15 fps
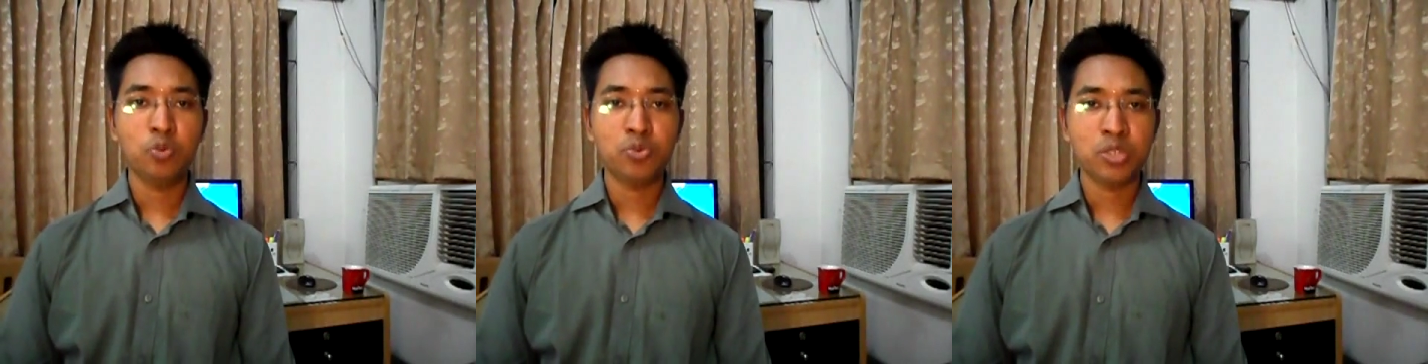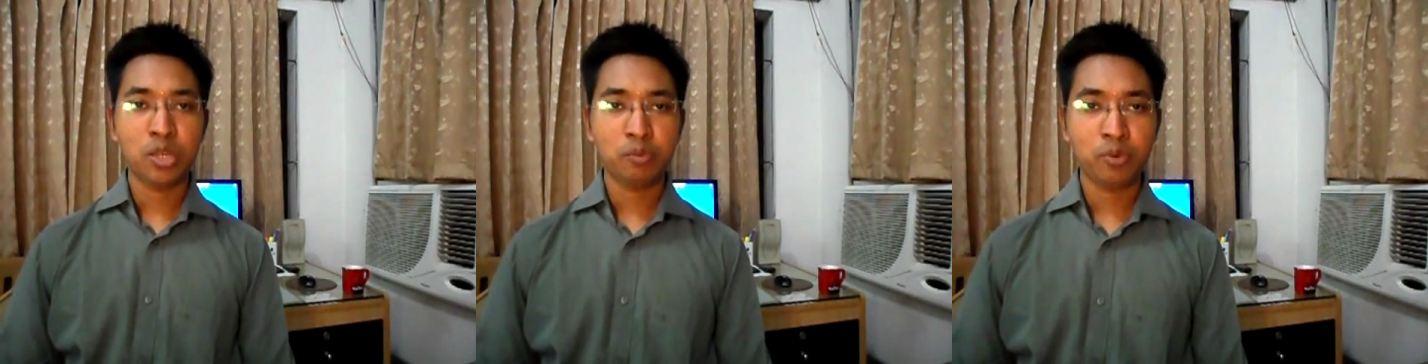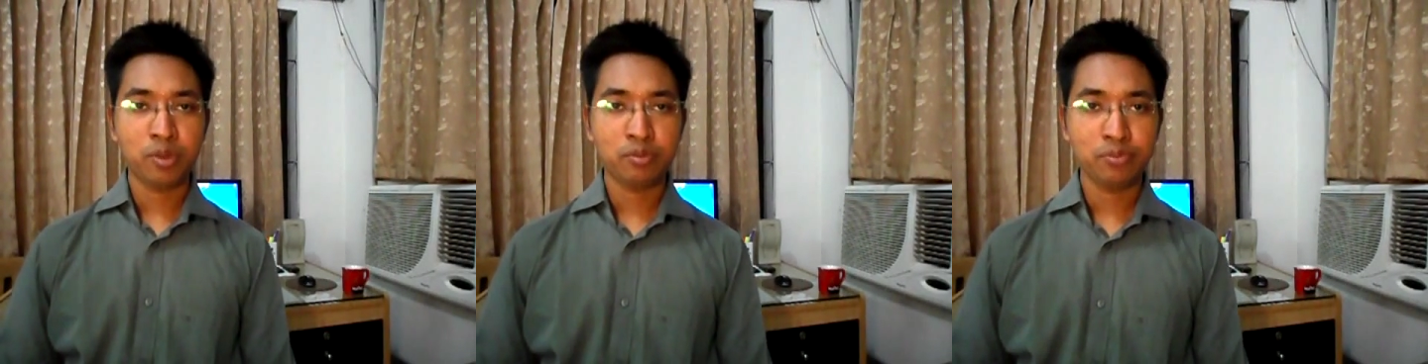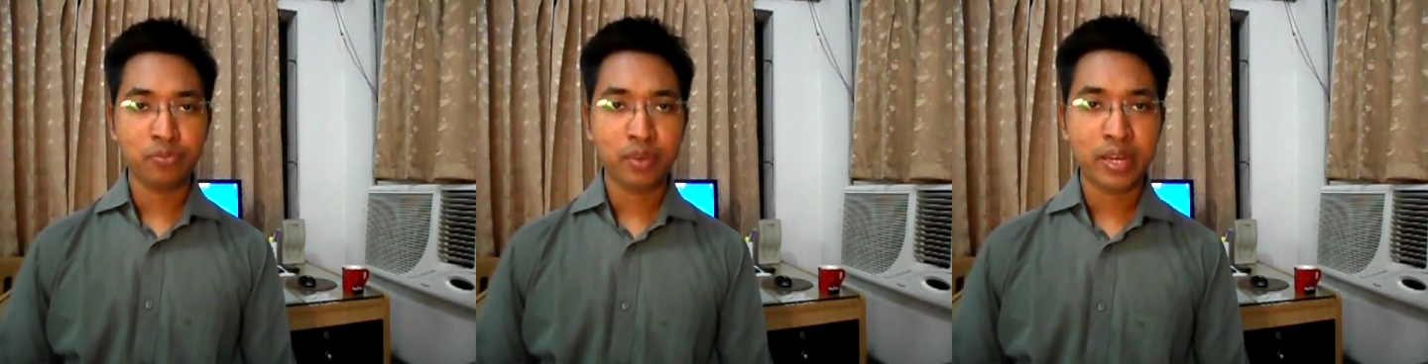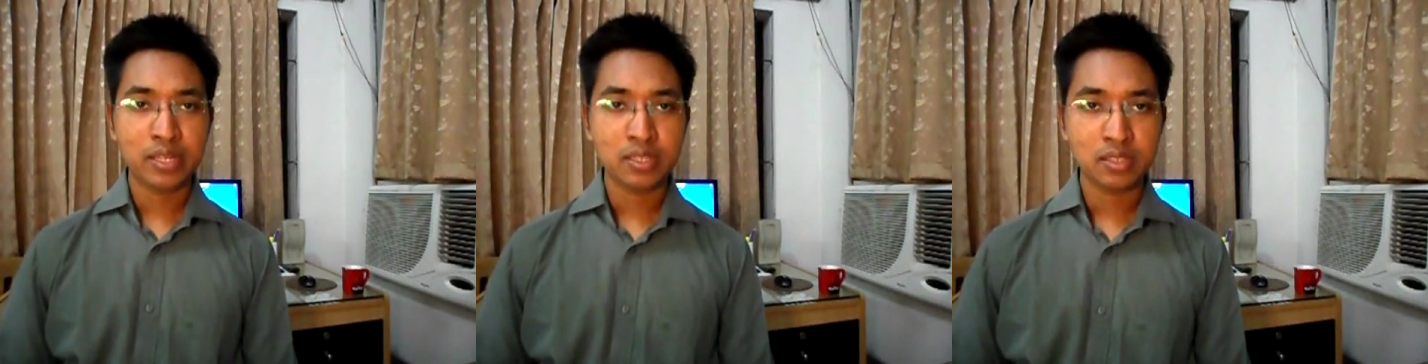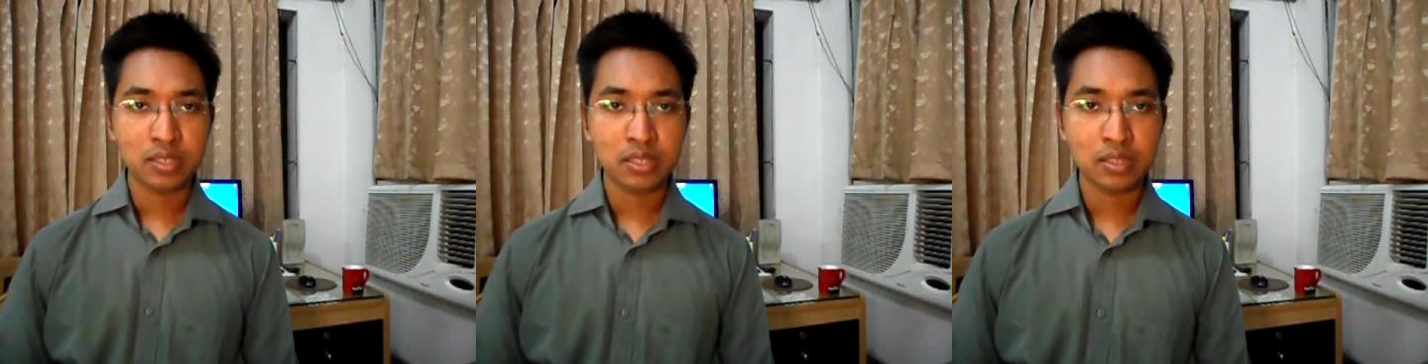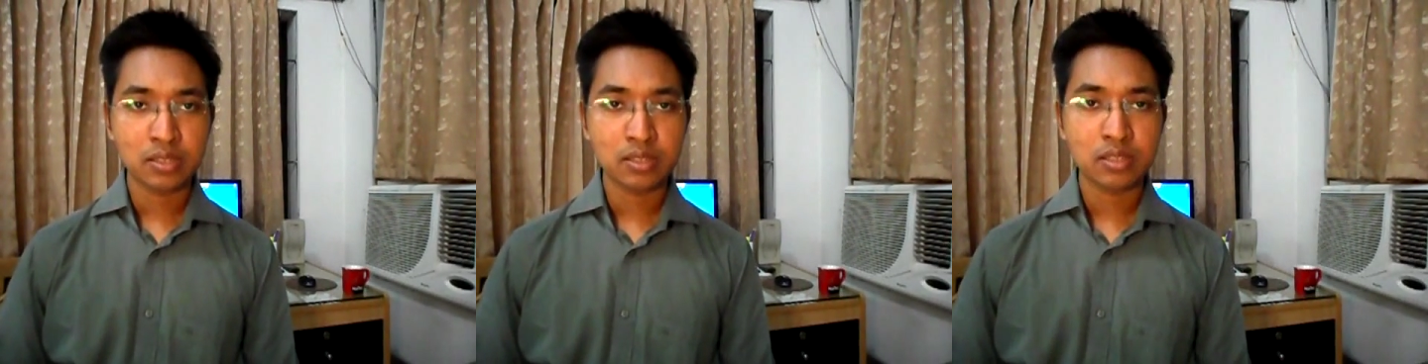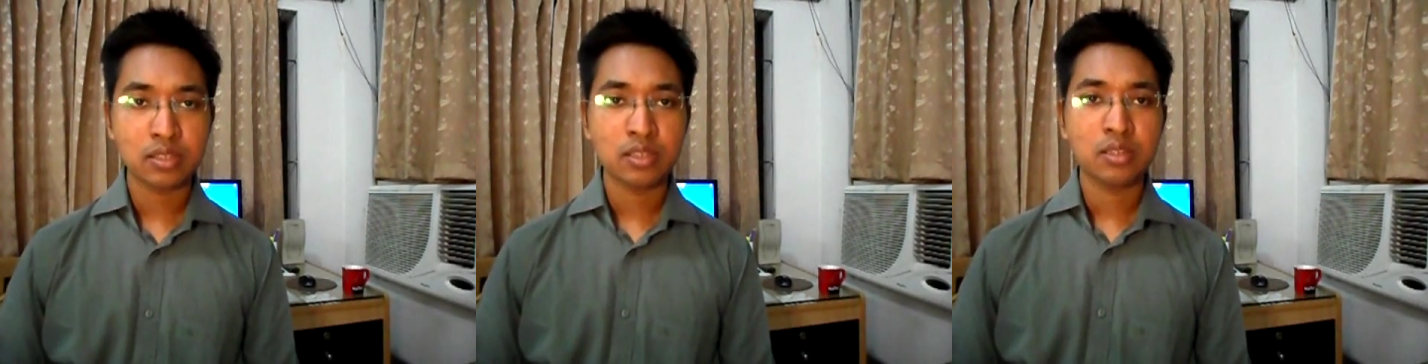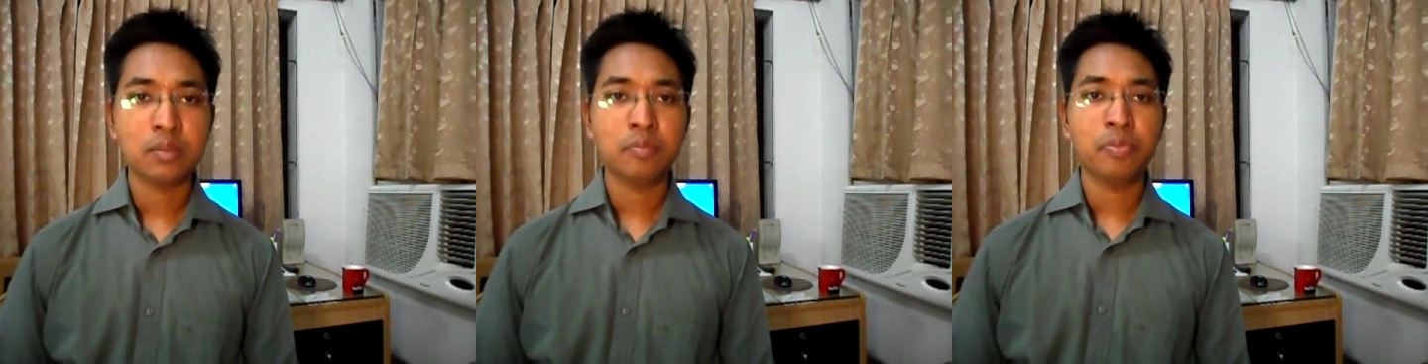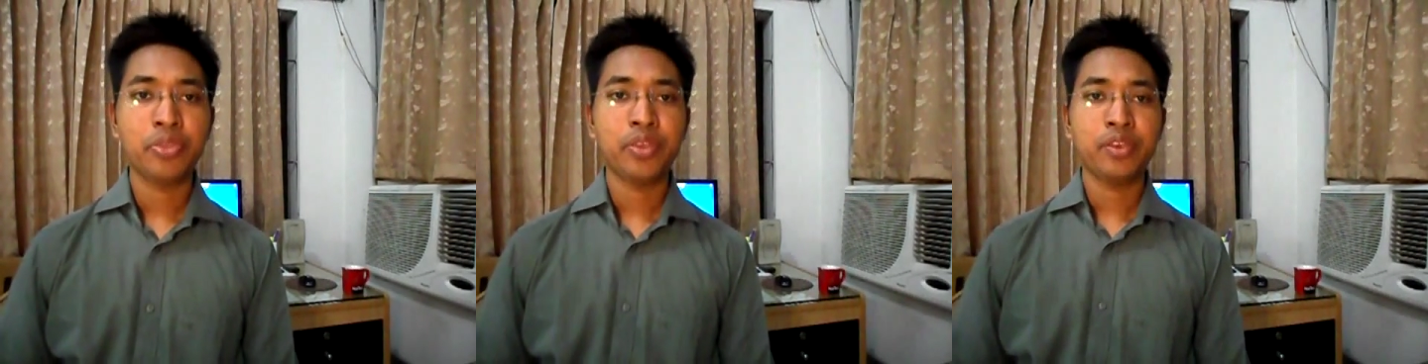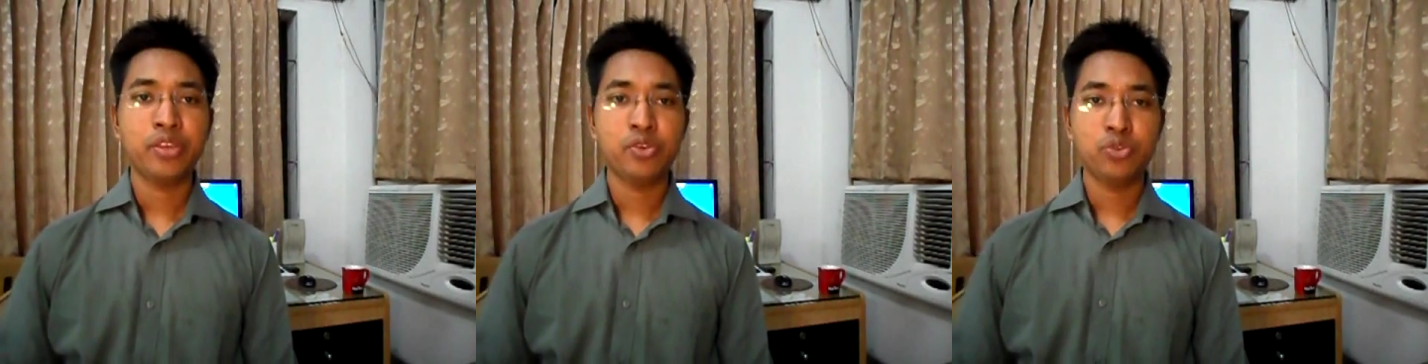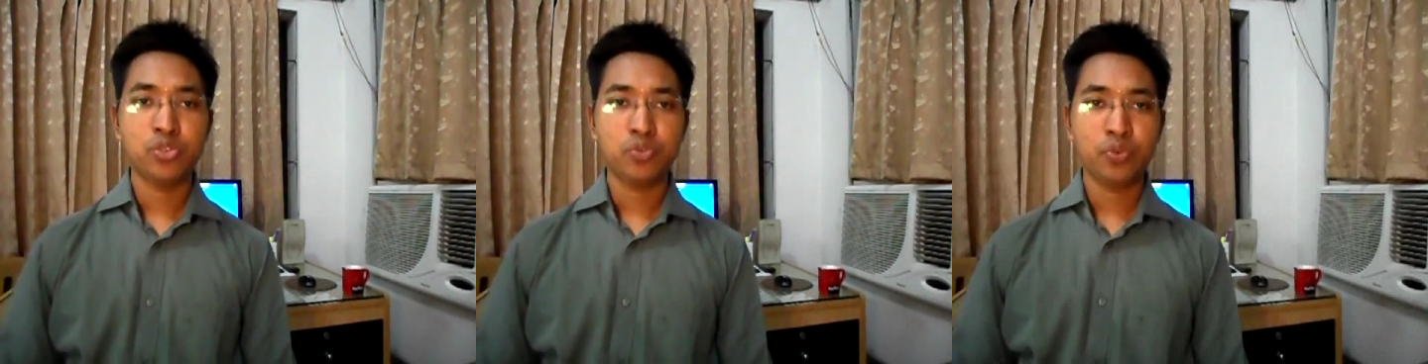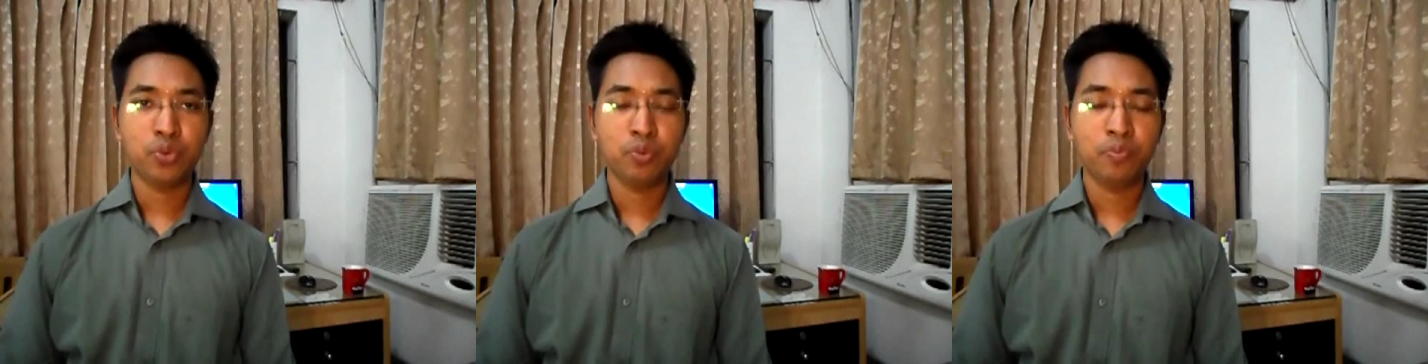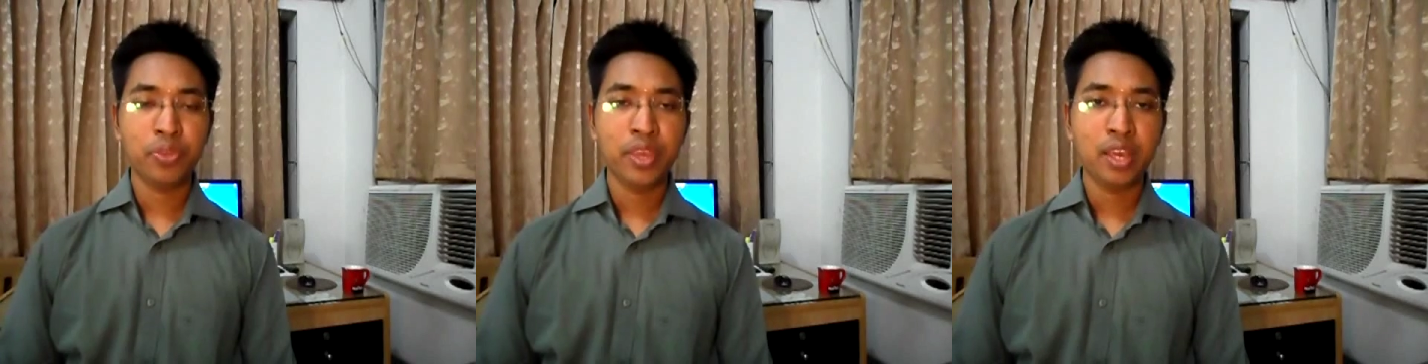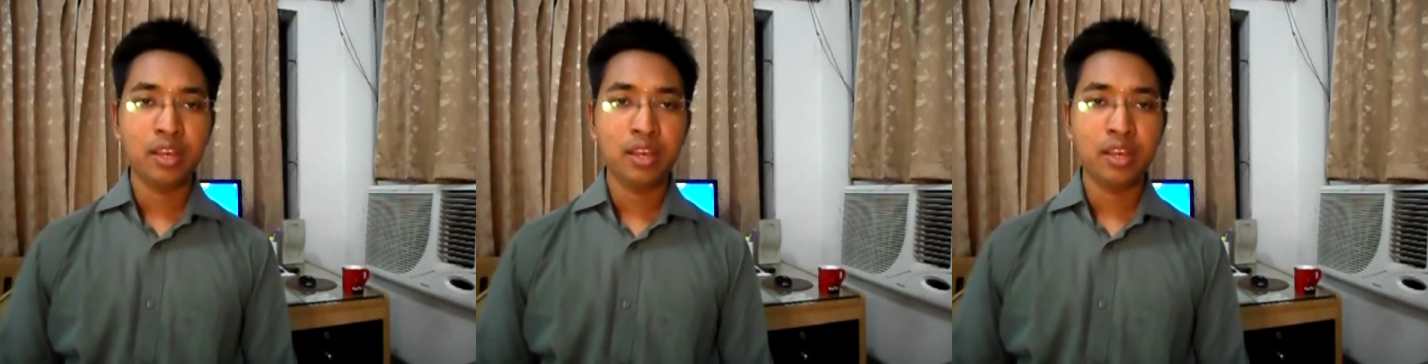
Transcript: Hope someone finds this useful.